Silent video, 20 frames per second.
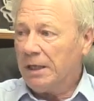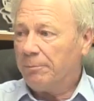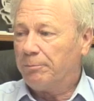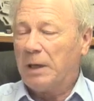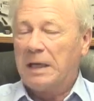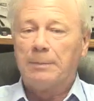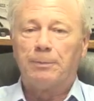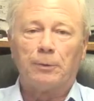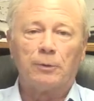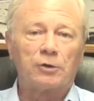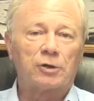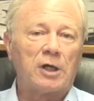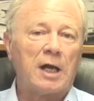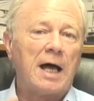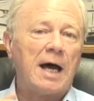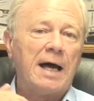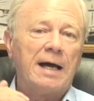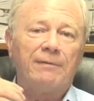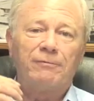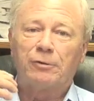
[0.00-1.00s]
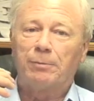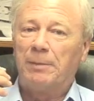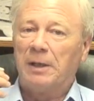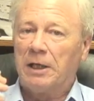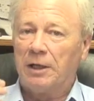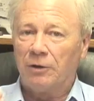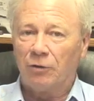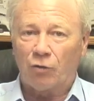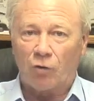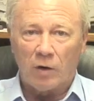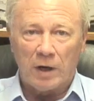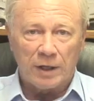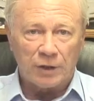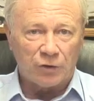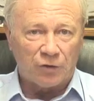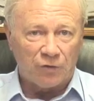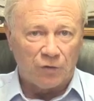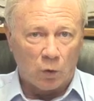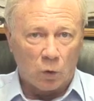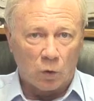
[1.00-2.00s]
people's lives being
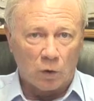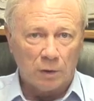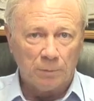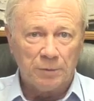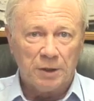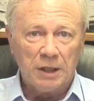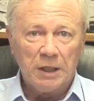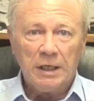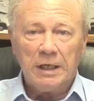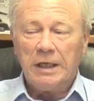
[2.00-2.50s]
transformed,